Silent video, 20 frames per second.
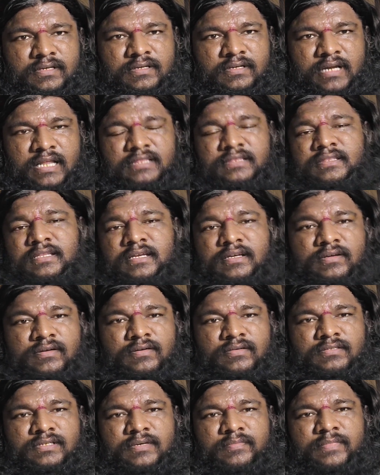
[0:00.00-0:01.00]
nothing
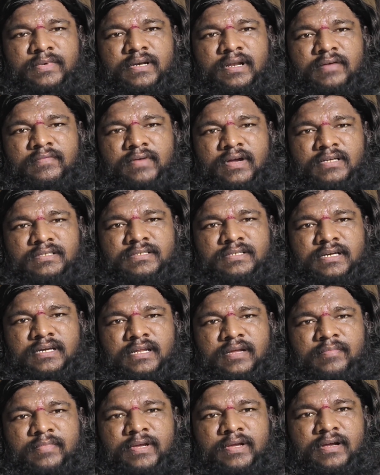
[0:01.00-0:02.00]
grows in middle of
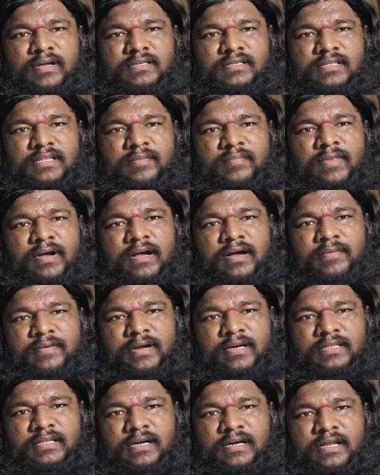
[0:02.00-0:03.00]
Australia, because in the
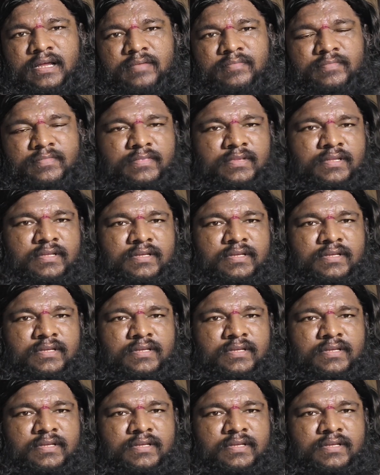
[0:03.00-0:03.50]
Mahabharata time,